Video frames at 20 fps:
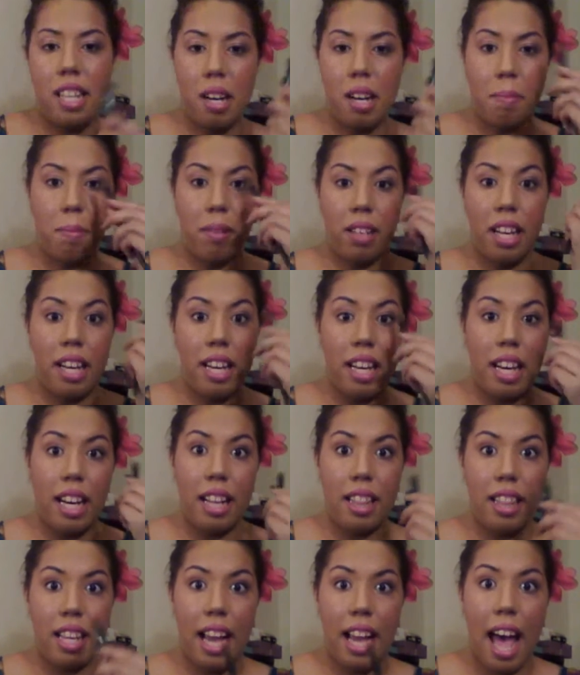going to blend
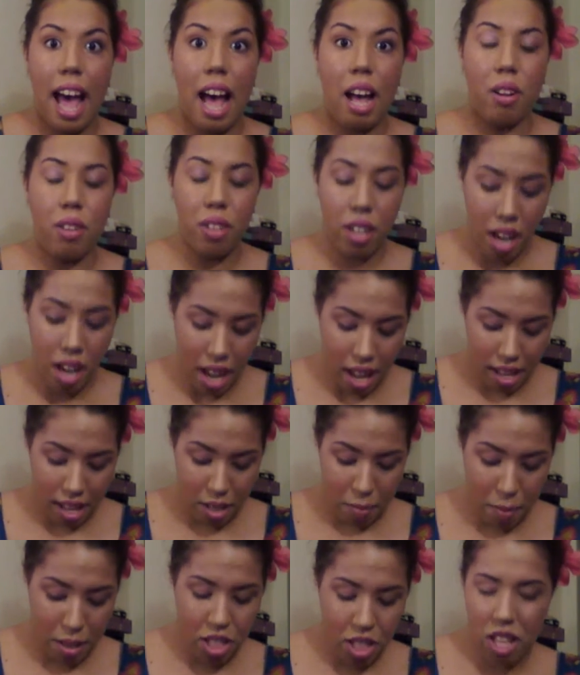anything out,
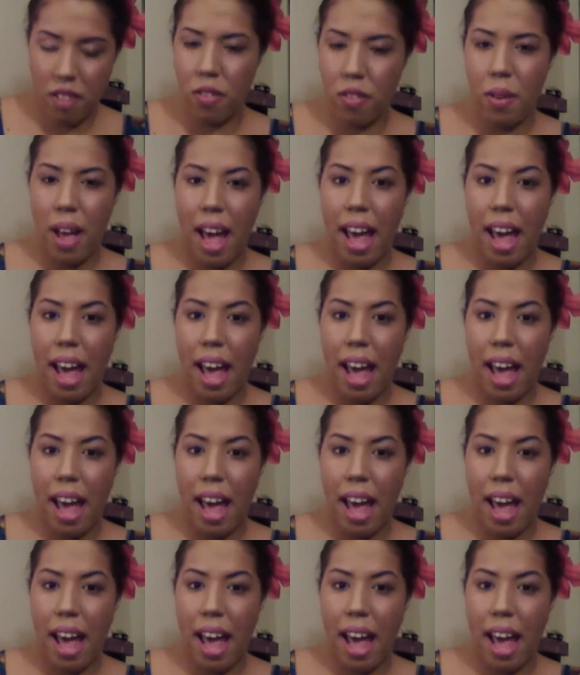especially if you